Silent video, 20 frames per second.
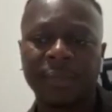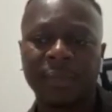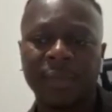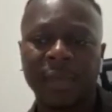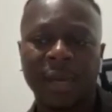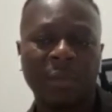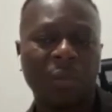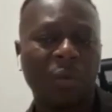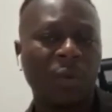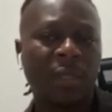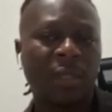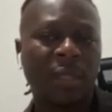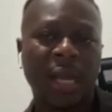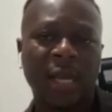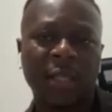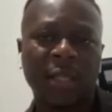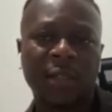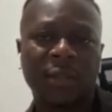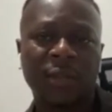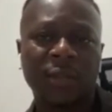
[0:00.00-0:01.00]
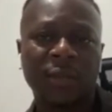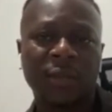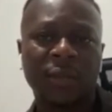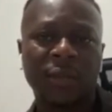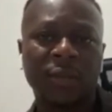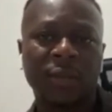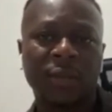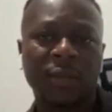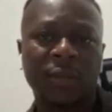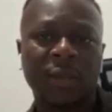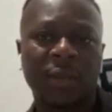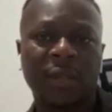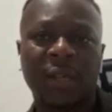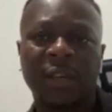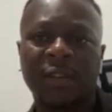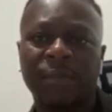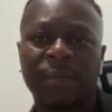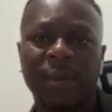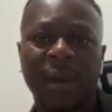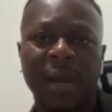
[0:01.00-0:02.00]
I'm always glad to
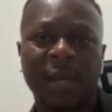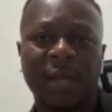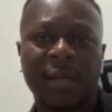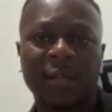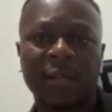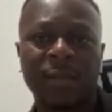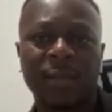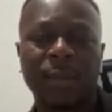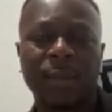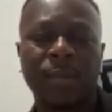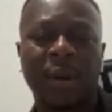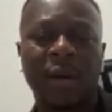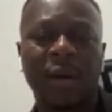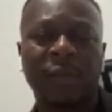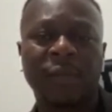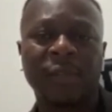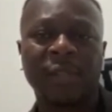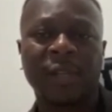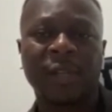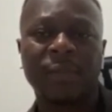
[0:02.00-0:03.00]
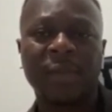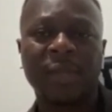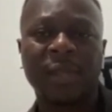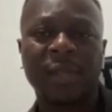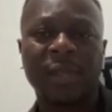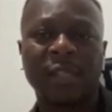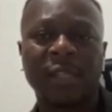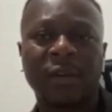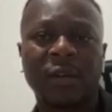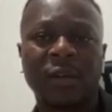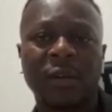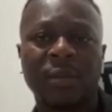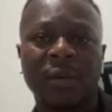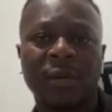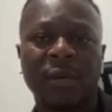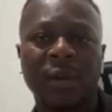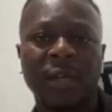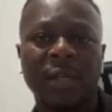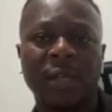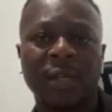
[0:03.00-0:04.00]
give back and to be part of something that's going to be
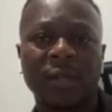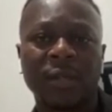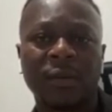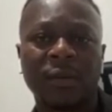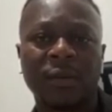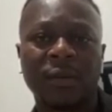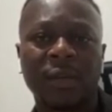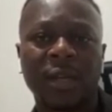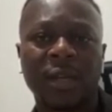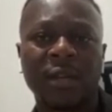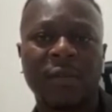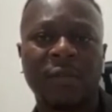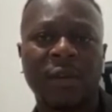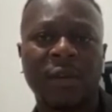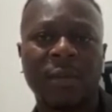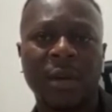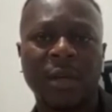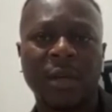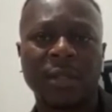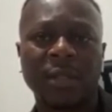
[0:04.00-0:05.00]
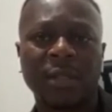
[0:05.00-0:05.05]
great. So thank you very much.